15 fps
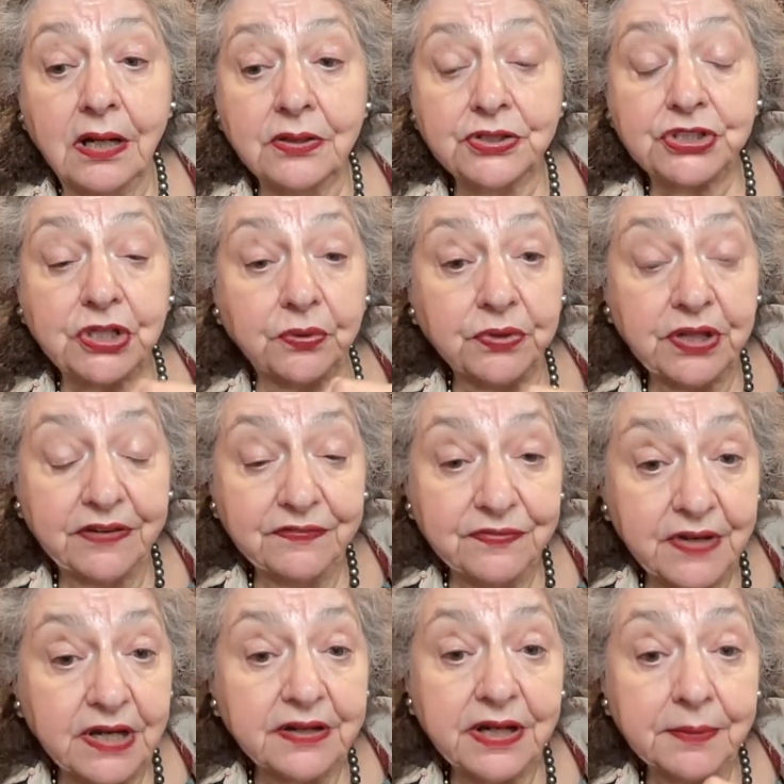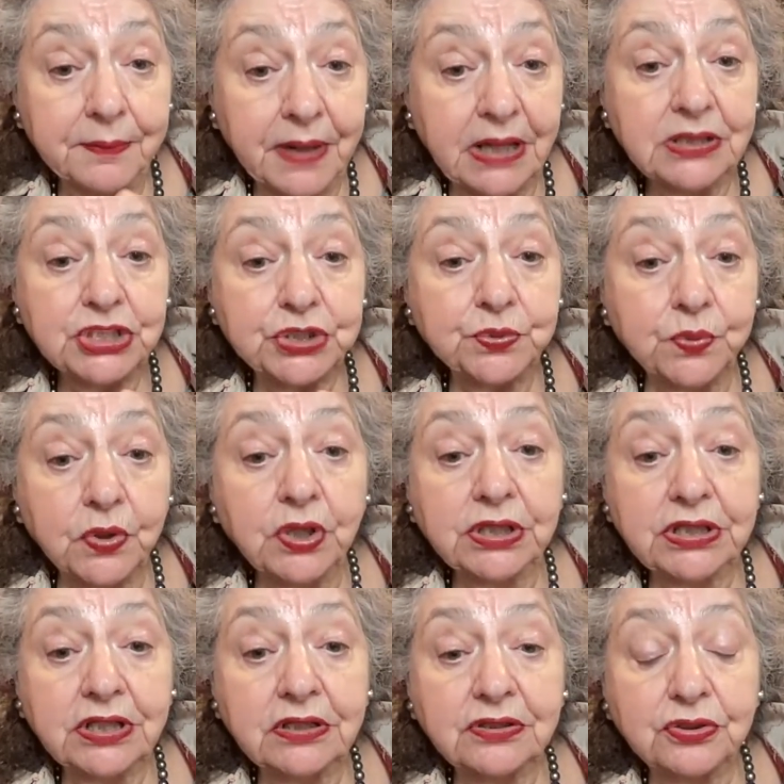So they very much
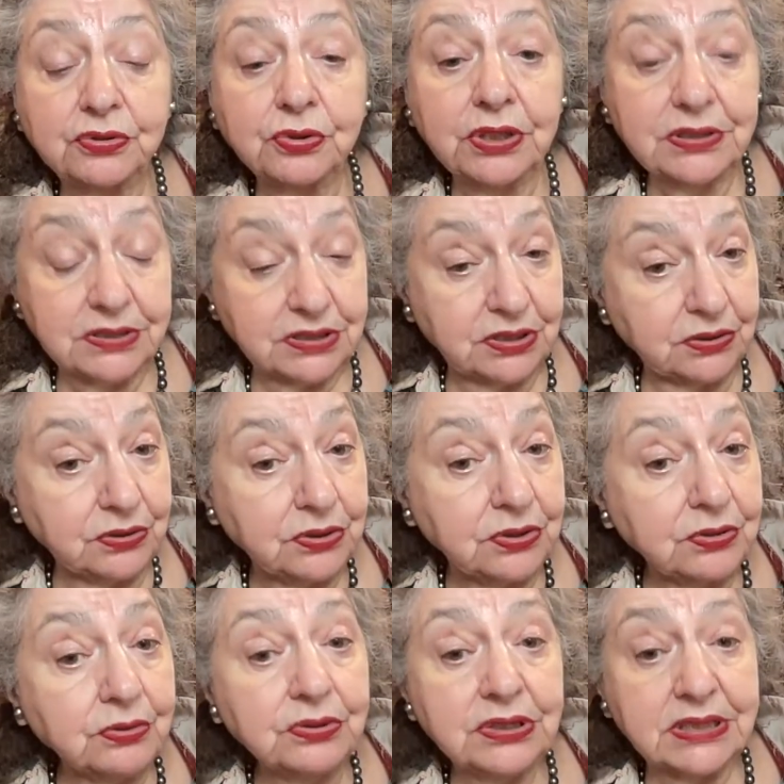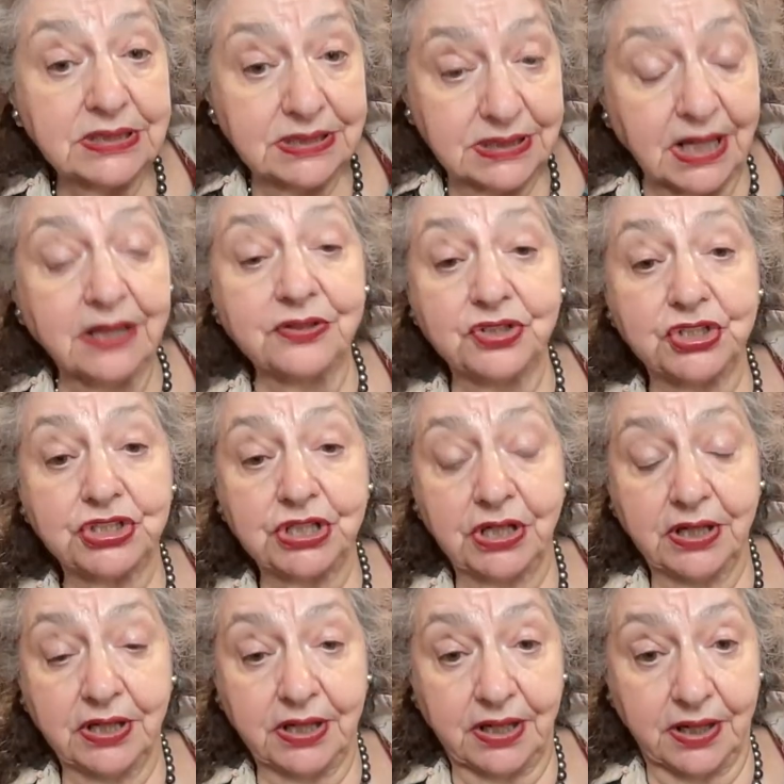wanted to institute such
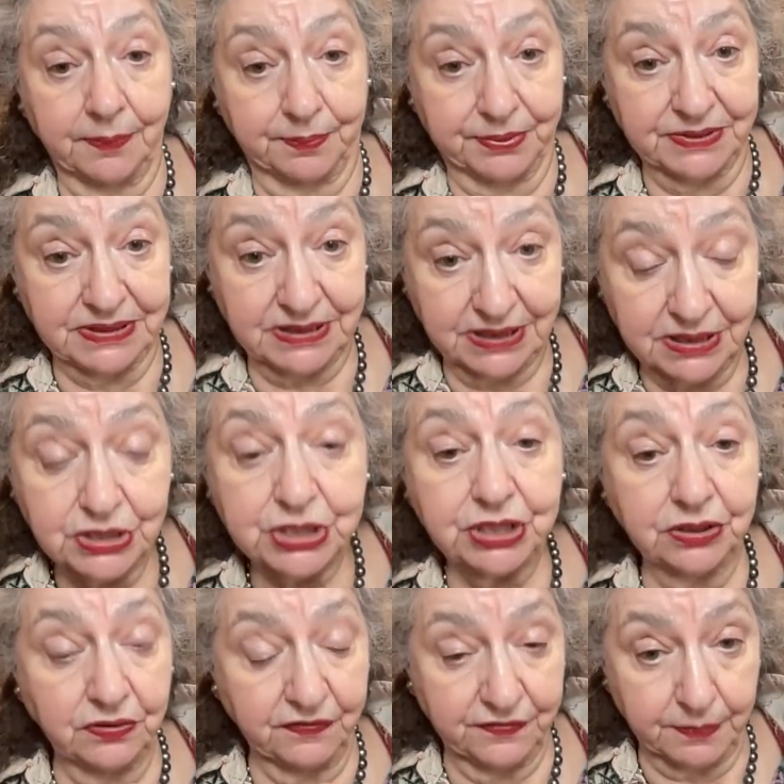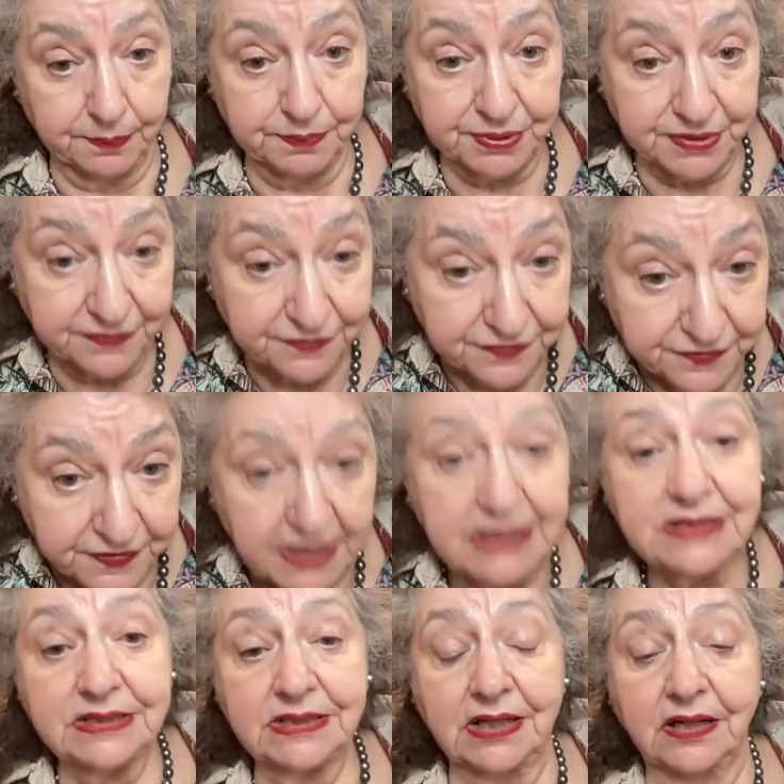a position of a
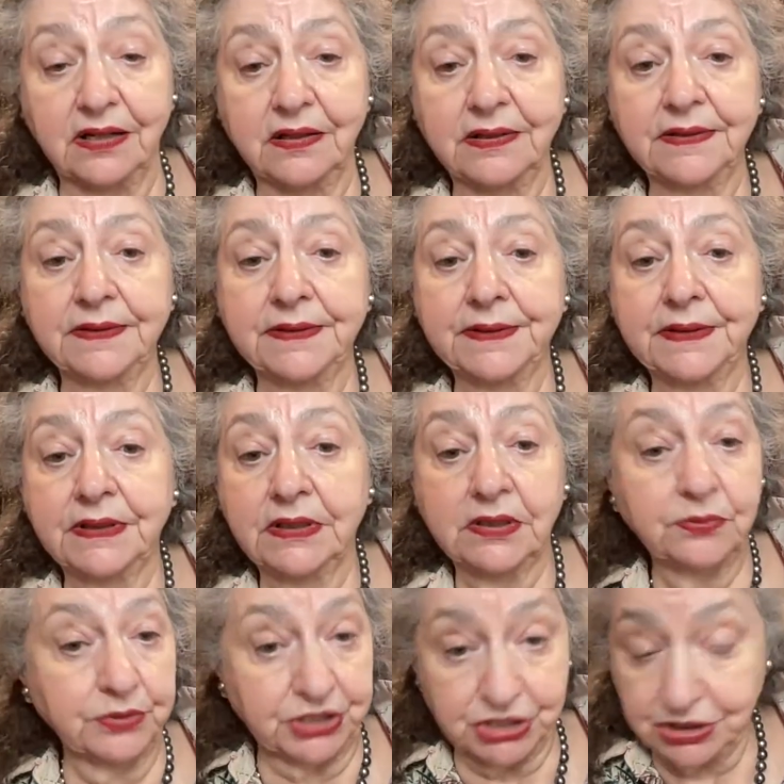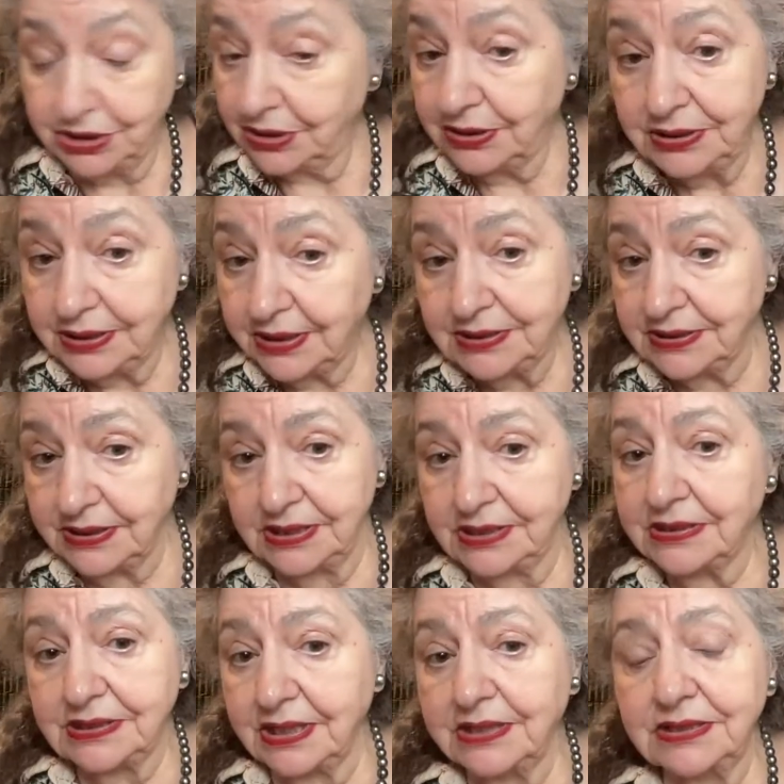professor, which didn't
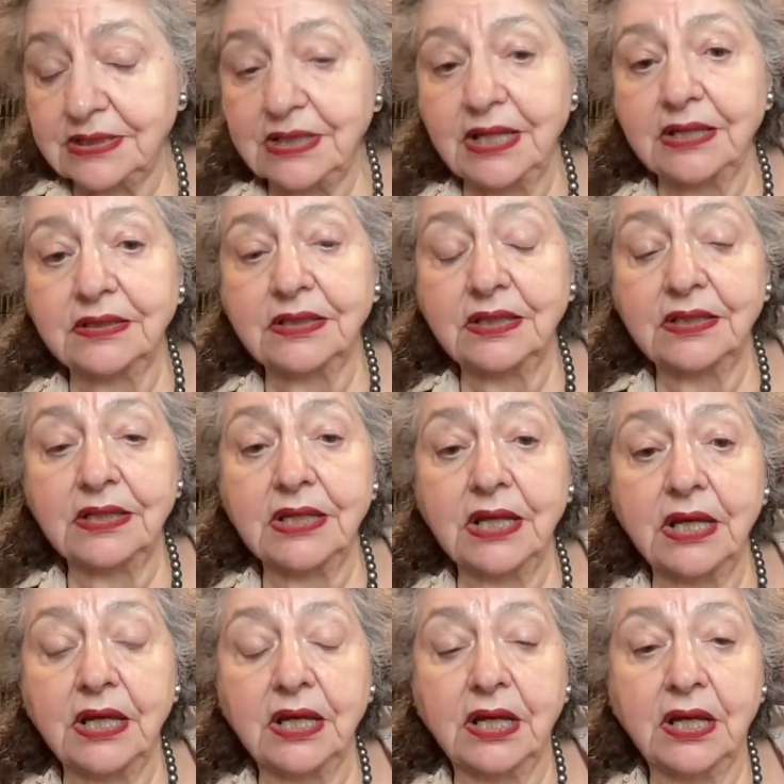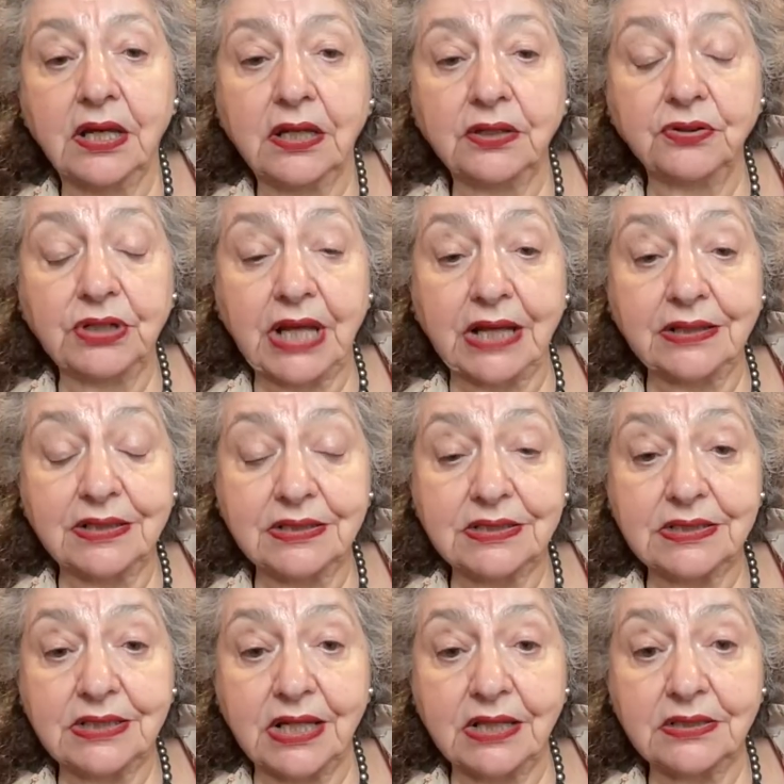exist as yet in the United
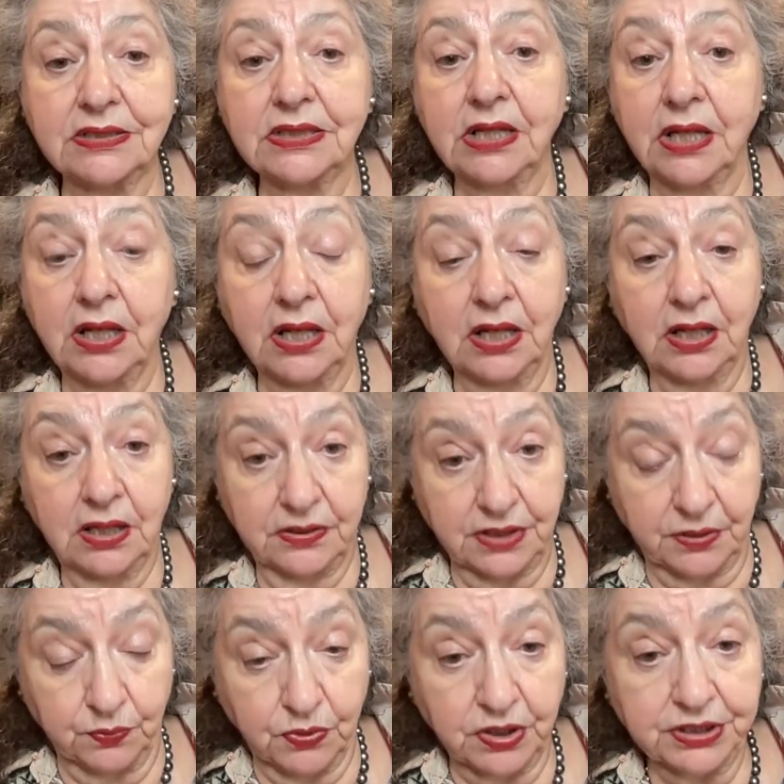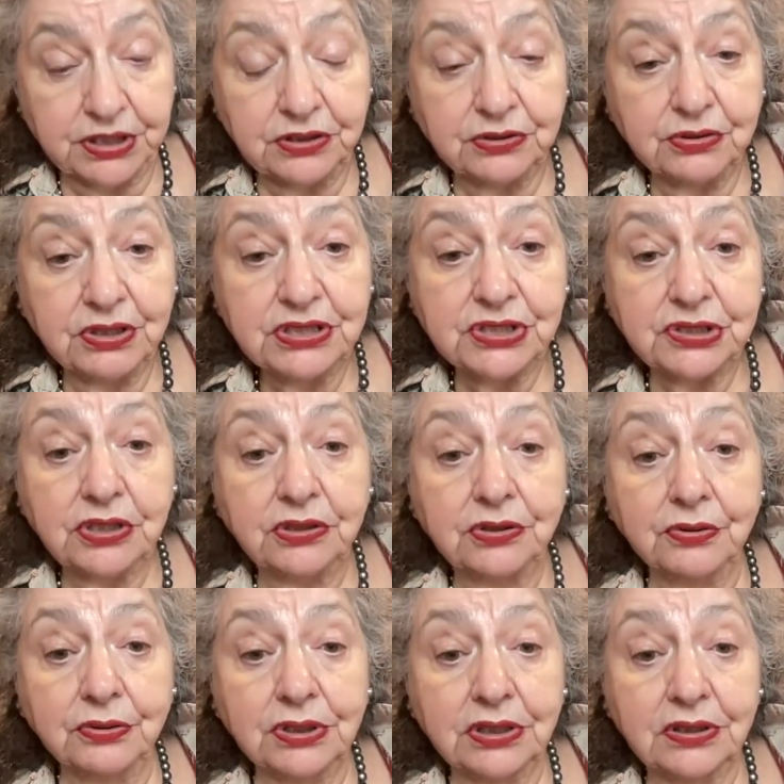States. They wanted to
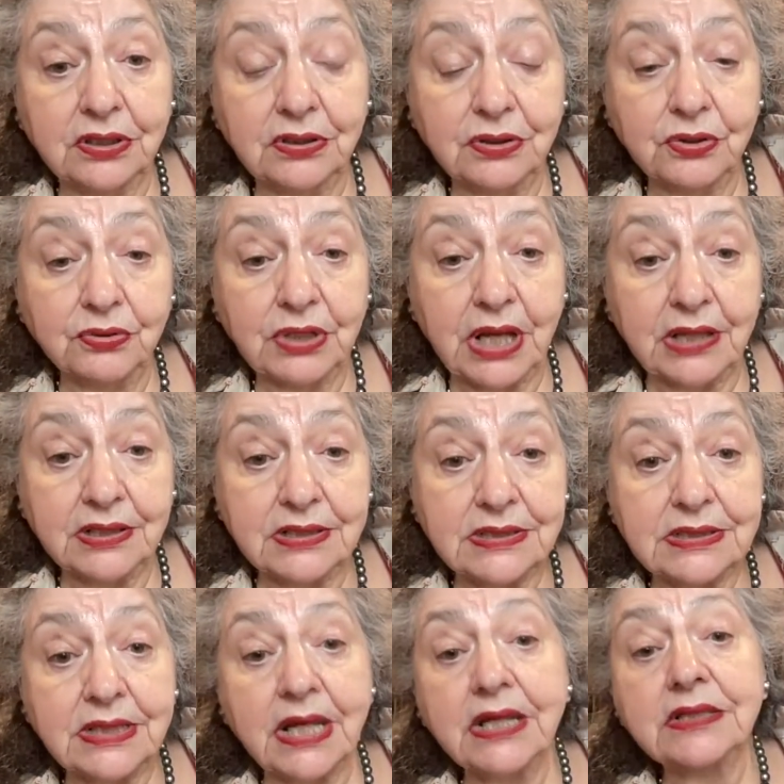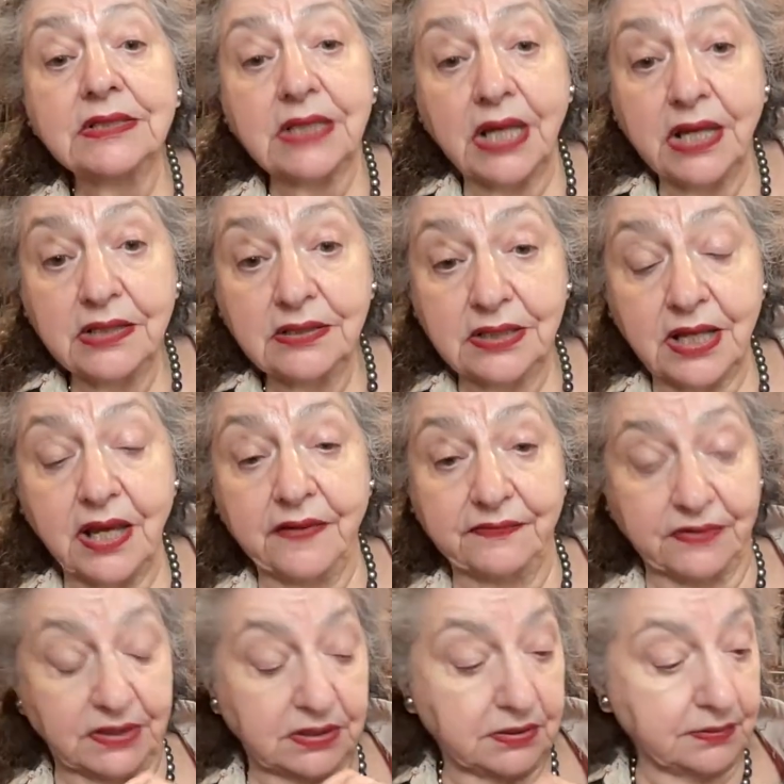institute it in the United States and have it.